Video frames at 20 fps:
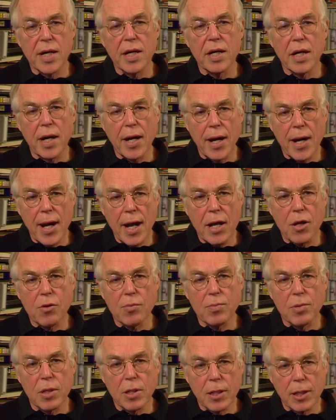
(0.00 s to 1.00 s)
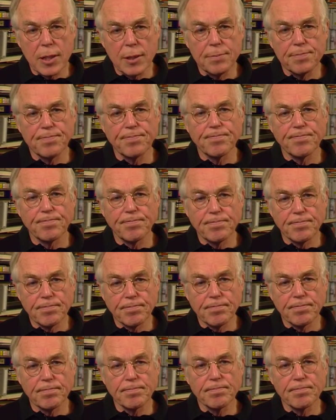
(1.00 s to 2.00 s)
it on an iceberg.
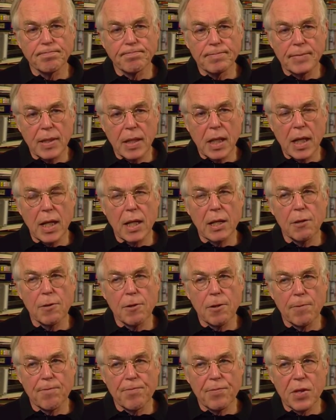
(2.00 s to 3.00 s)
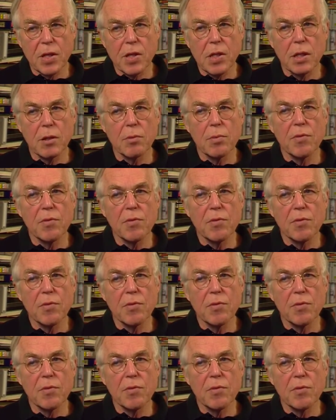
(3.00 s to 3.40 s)
And it seemed